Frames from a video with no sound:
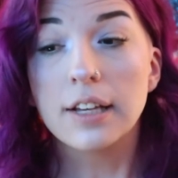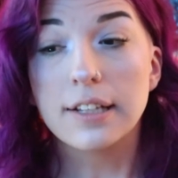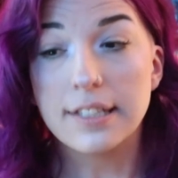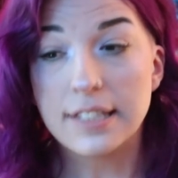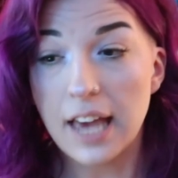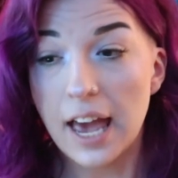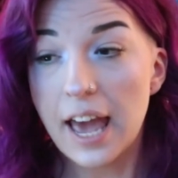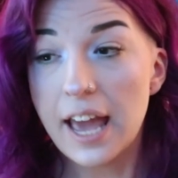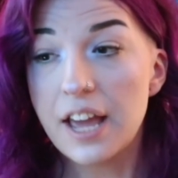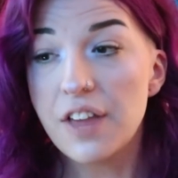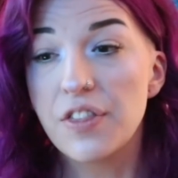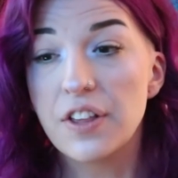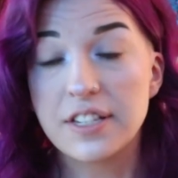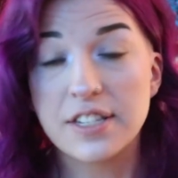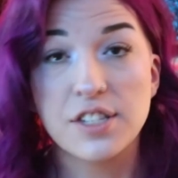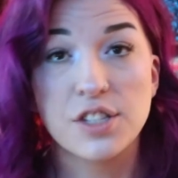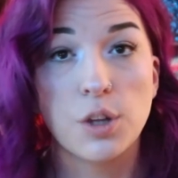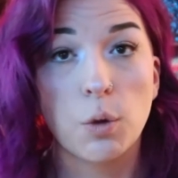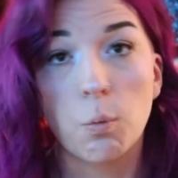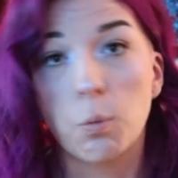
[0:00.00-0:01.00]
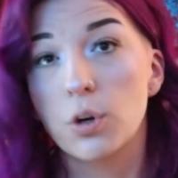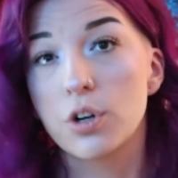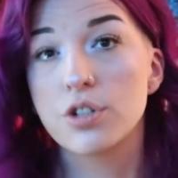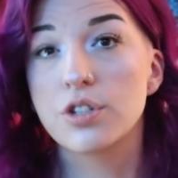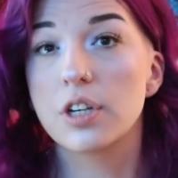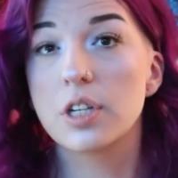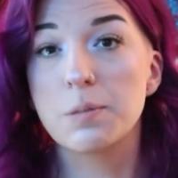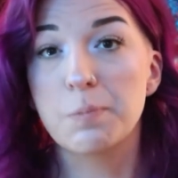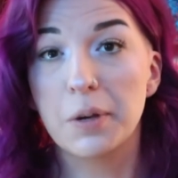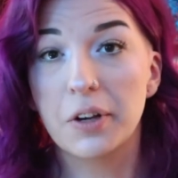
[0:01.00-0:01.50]
day, this is the worst
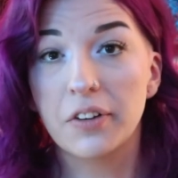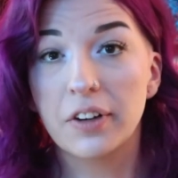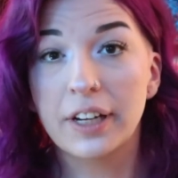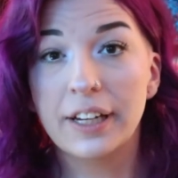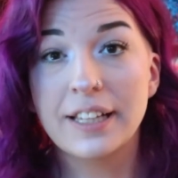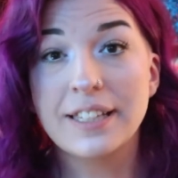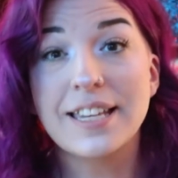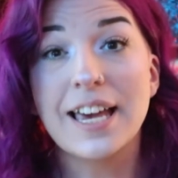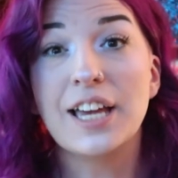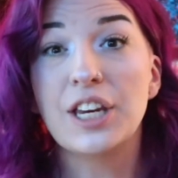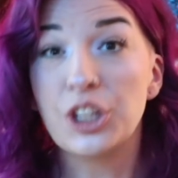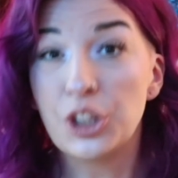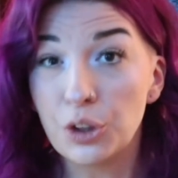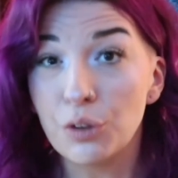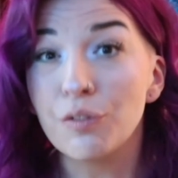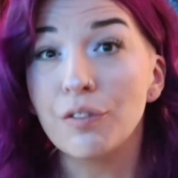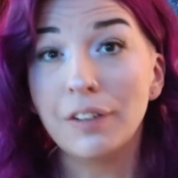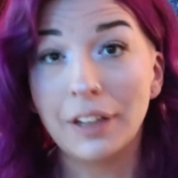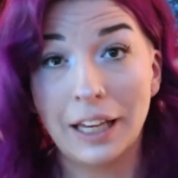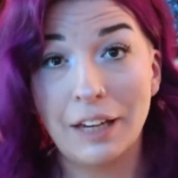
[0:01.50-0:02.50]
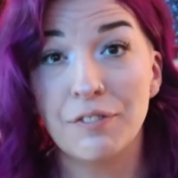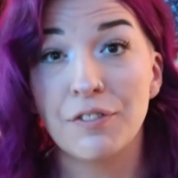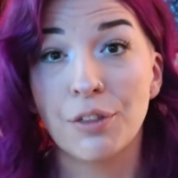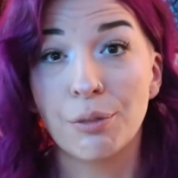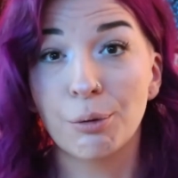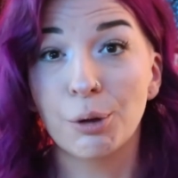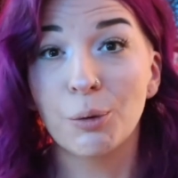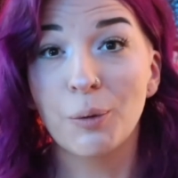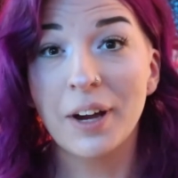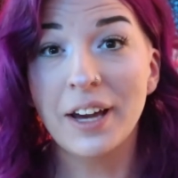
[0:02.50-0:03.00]
experience, and you've lived
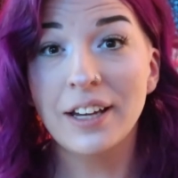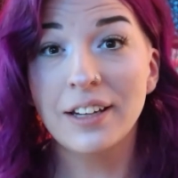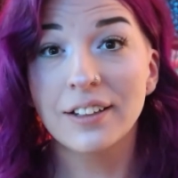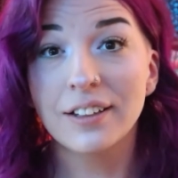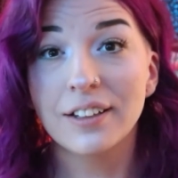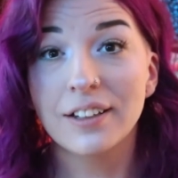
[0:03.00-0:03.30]
through it.